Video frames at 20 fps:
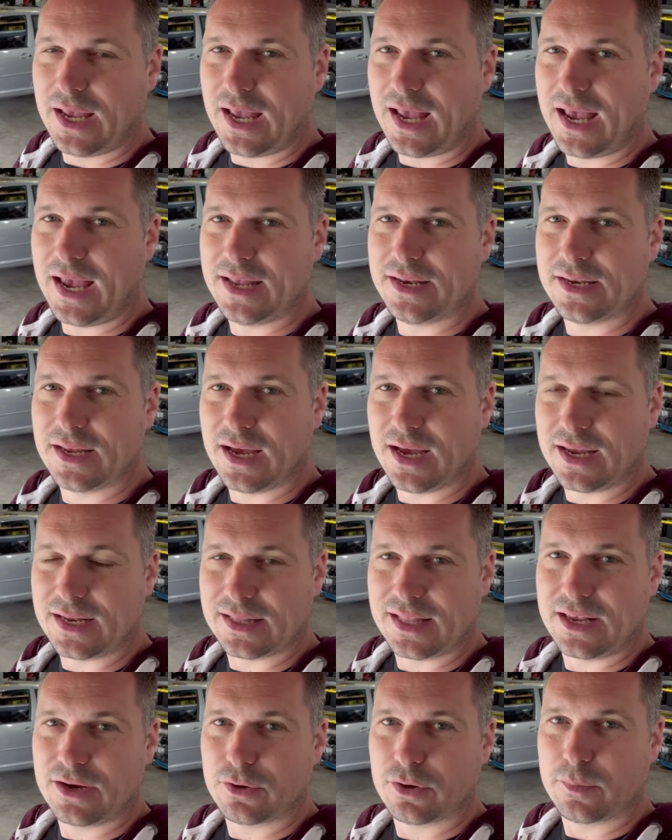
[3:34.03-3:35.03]
And
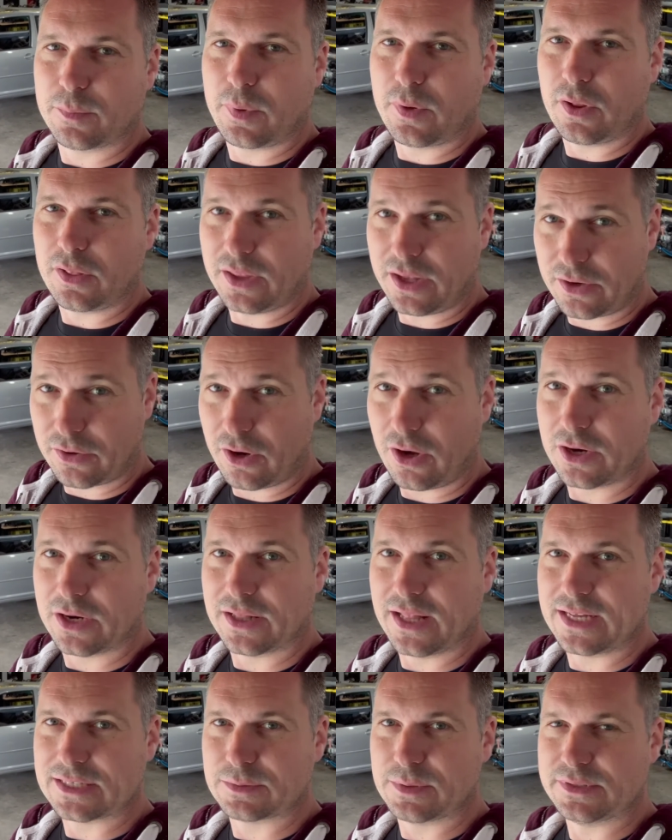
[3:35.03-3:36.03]
later on in
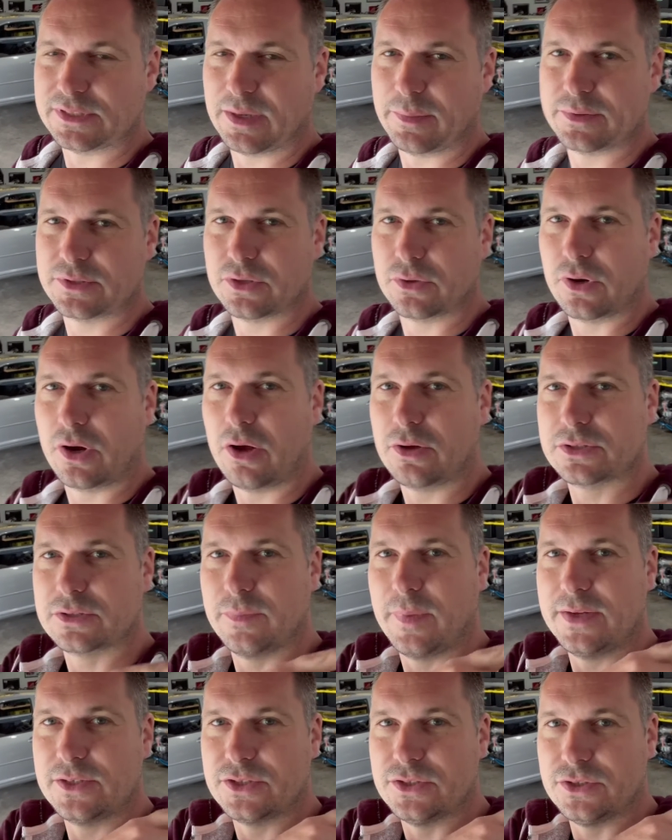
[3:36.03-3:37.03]
last week's episode, I also
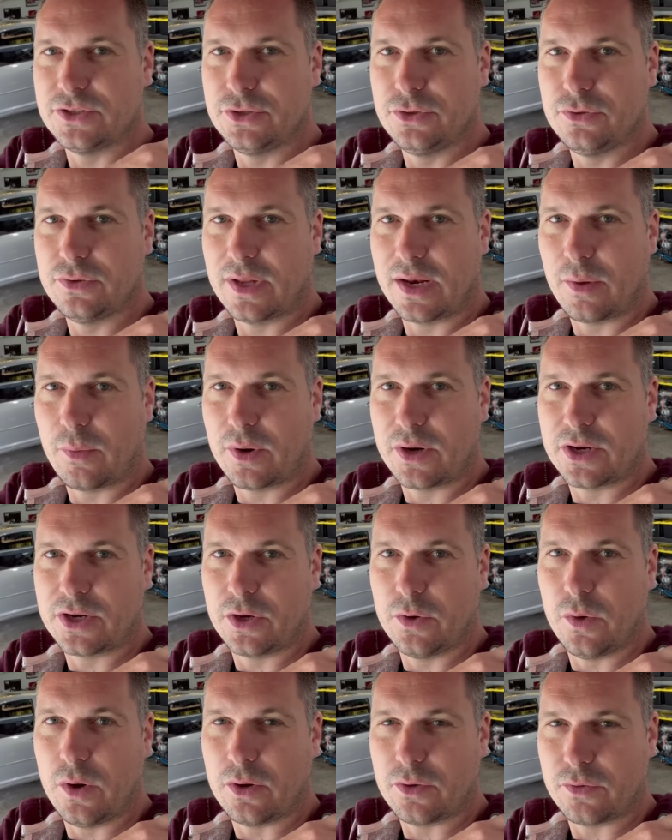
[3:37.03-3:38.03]
mentioned too that I wanted to
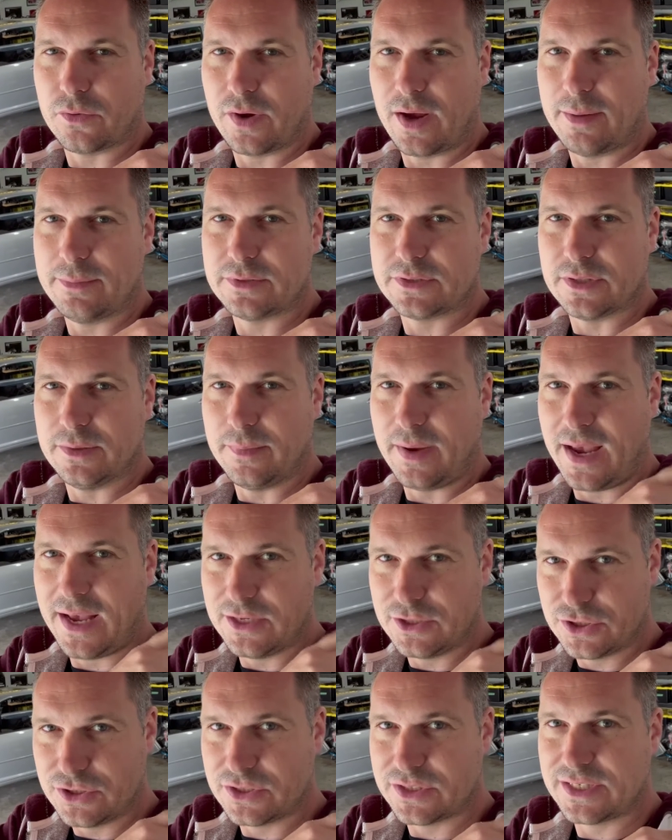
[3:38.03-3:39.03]
go out and grab some
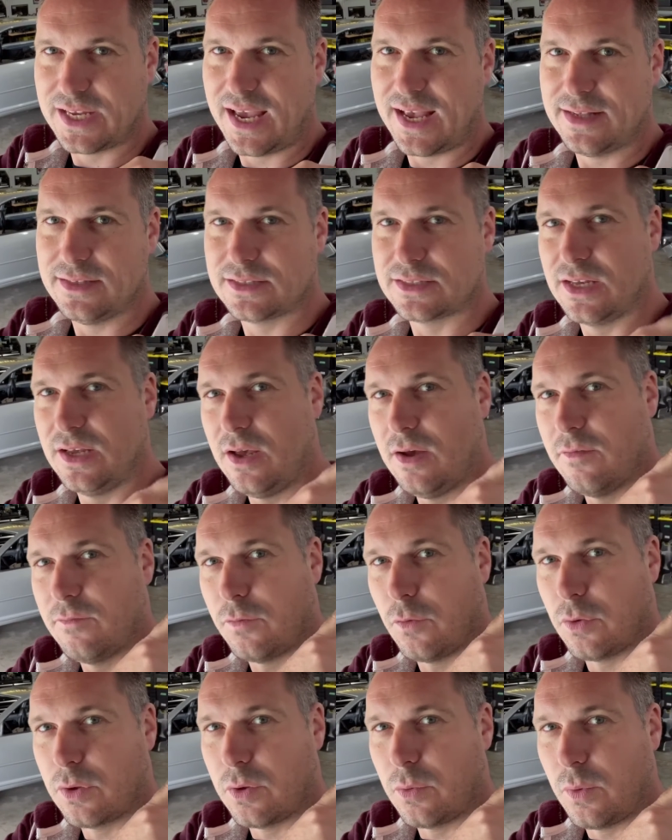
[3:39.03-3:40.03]
engine stands
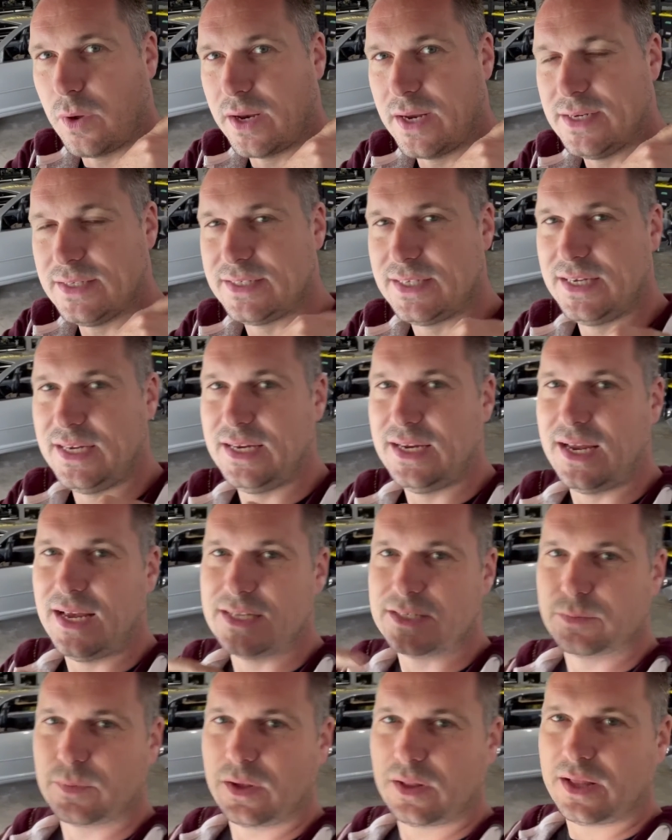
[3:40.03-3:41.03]
for the 1.8T,
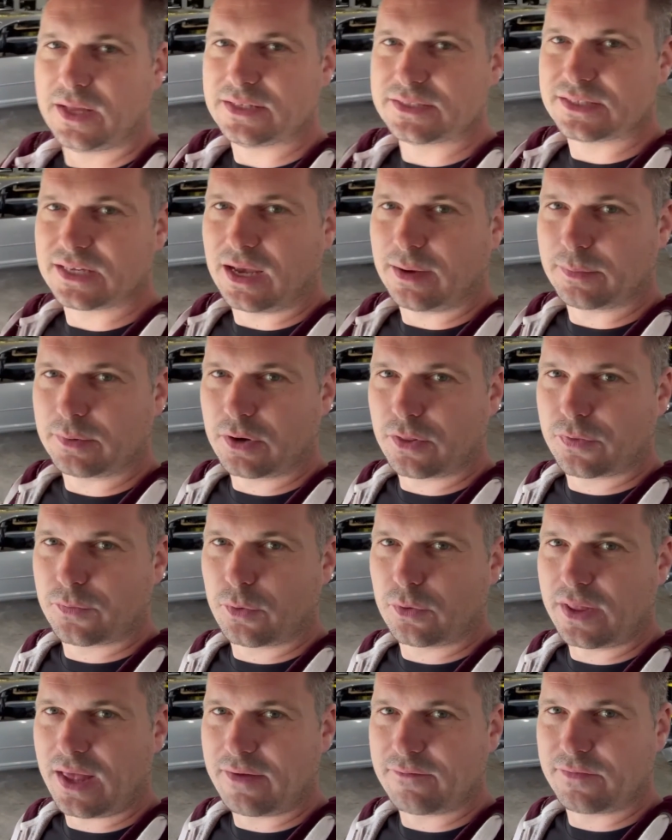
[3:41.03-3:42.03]
as well as I'm going to
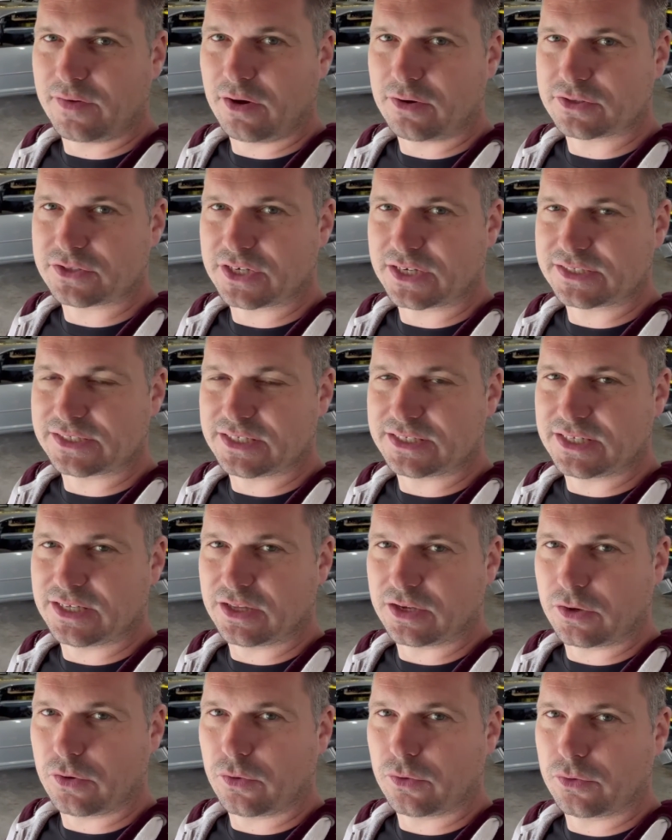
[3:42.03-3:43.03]
throw that VR6 that's in
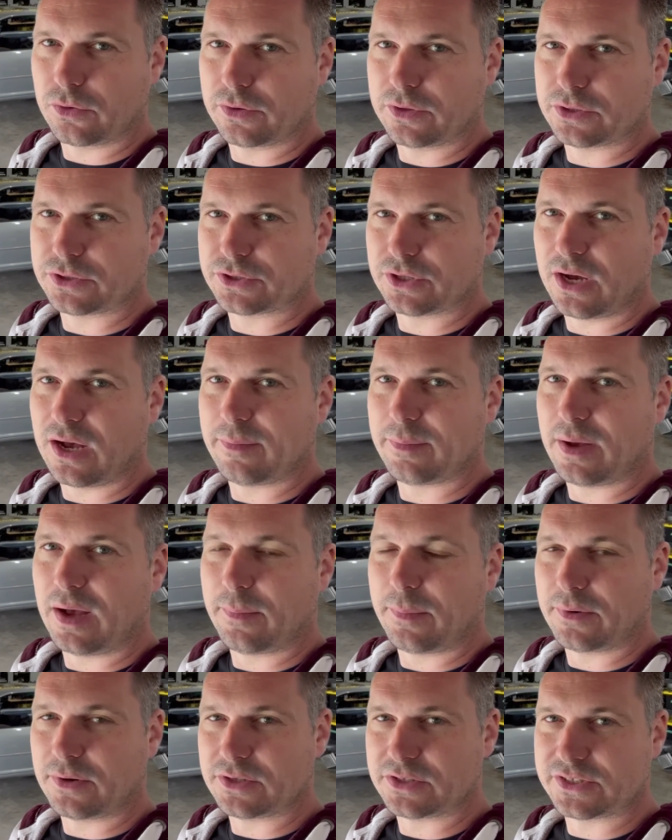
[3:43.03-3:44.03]
the corner of the shop
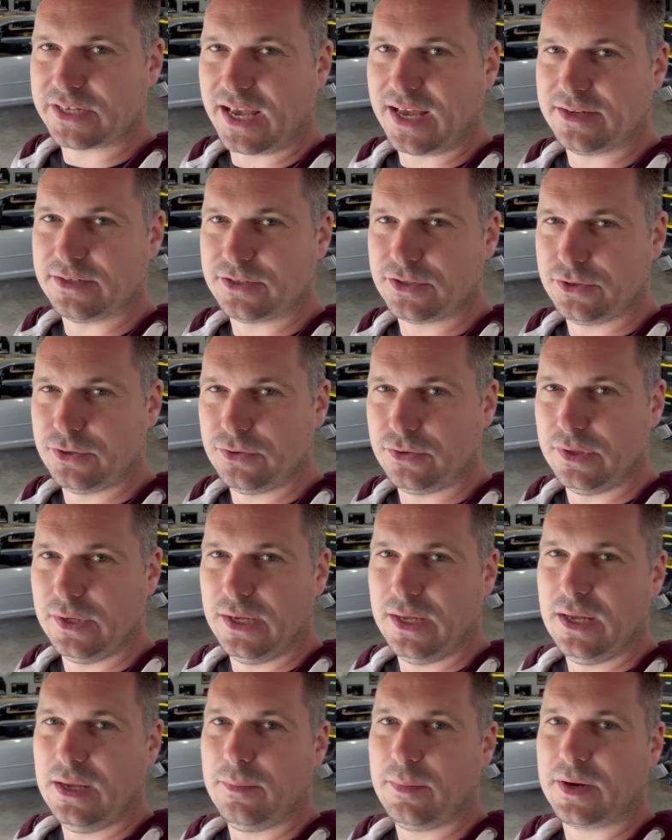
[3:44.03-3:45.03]
up on a stand too,
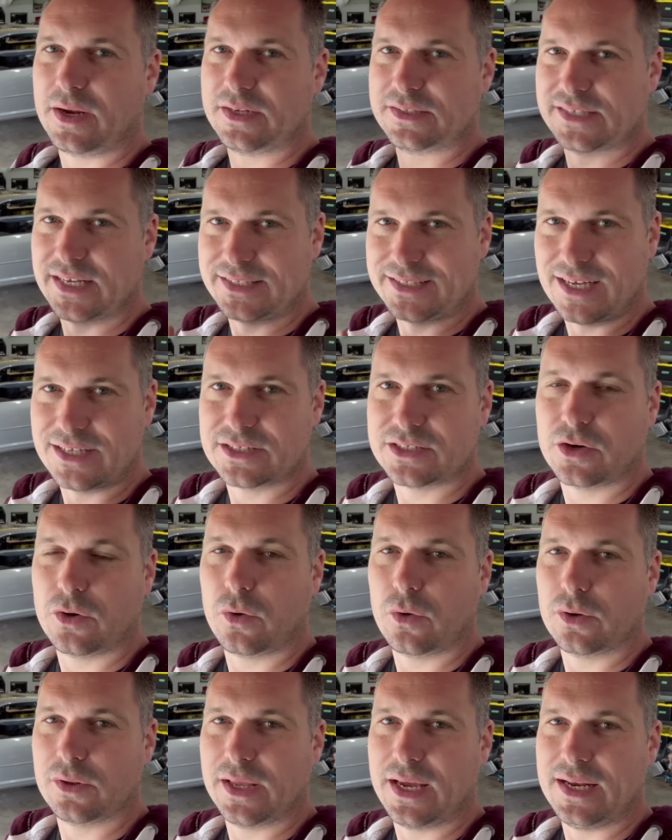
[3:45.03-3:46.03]
because that does
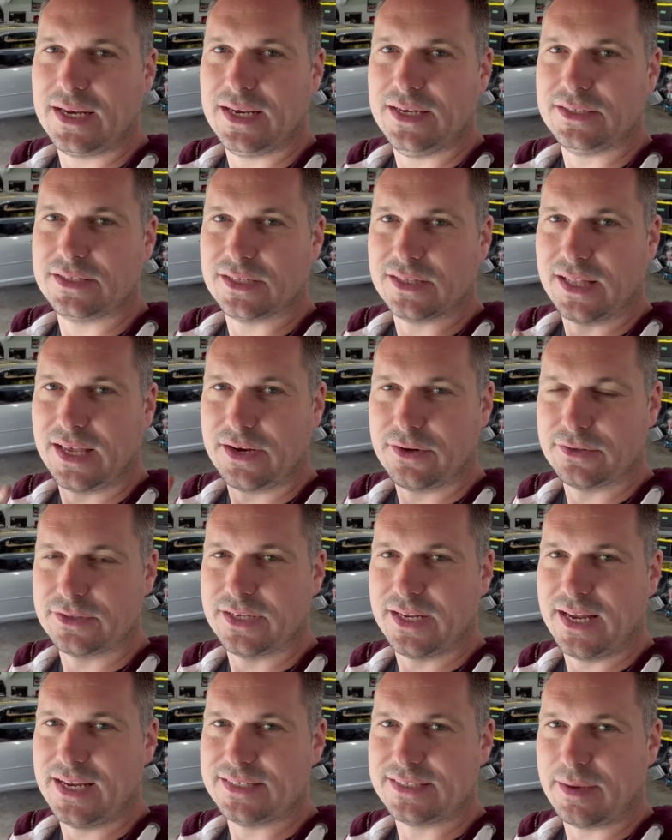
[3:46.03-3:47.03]
correlate into later
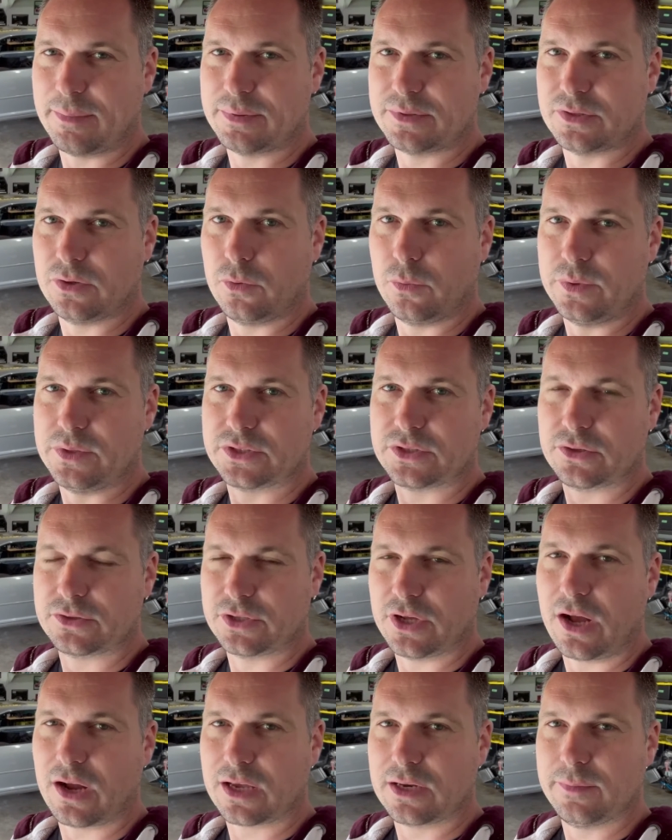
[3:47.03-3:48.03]
today's episode when we start
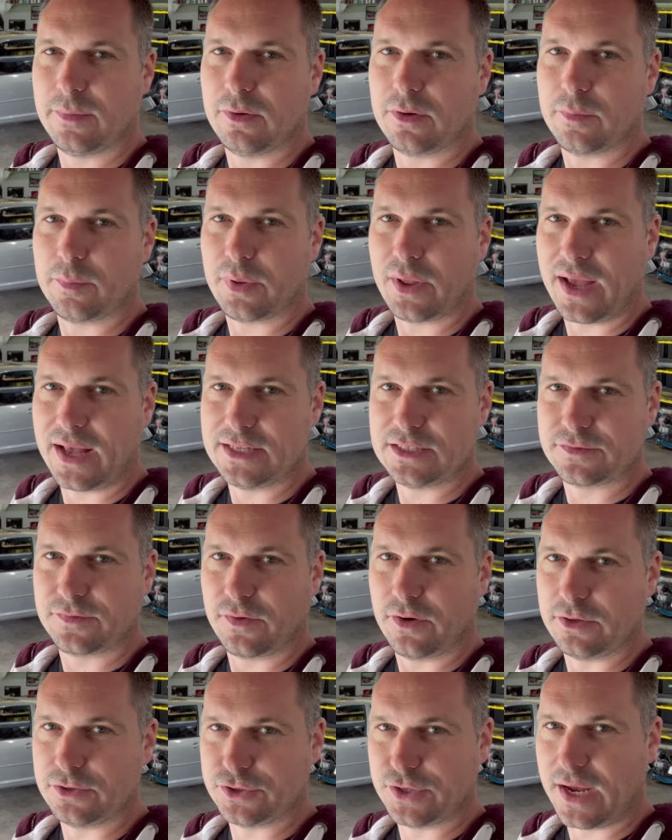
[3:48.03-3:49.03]
talking about the plans
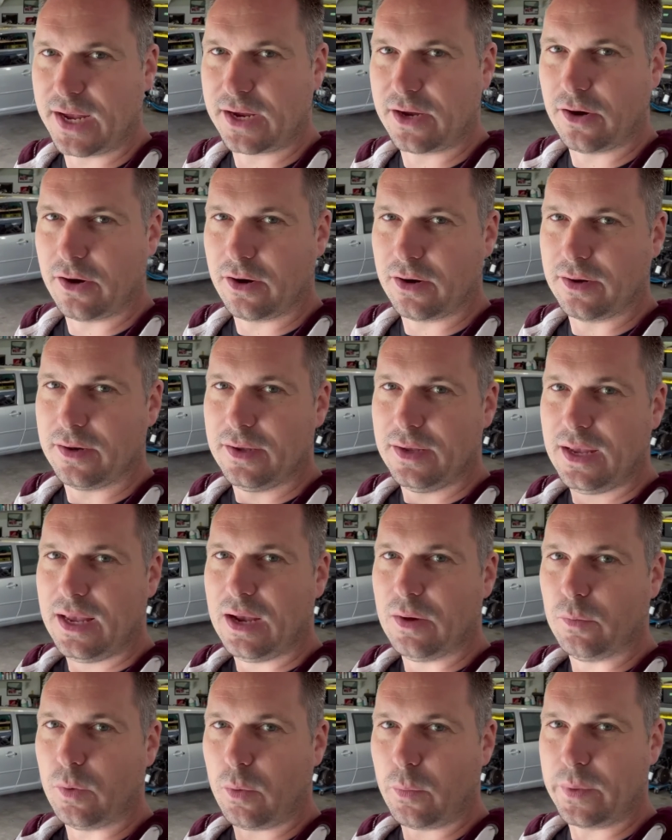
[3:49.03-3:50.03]
for our drag car
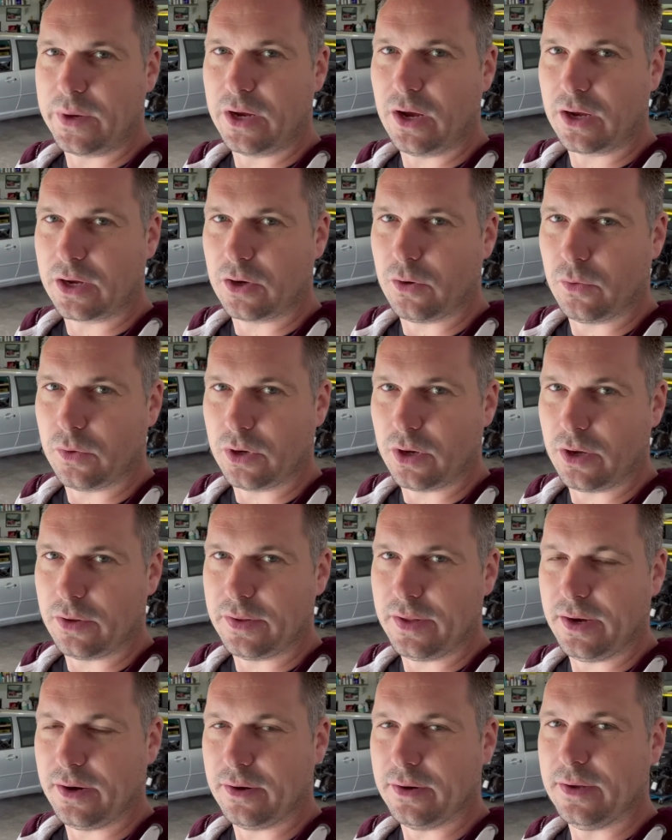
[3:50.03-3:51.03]
and what we got going on
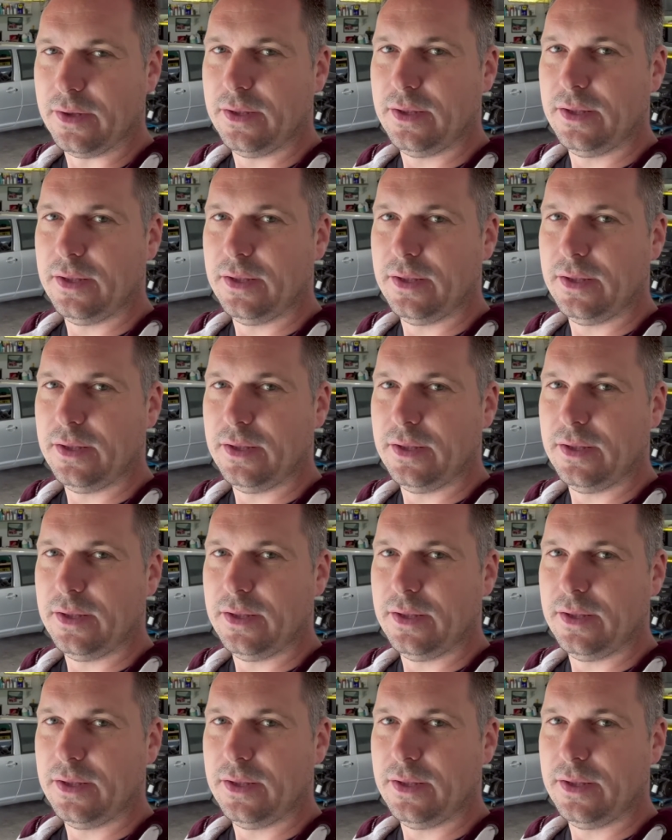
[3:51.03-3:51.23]
there.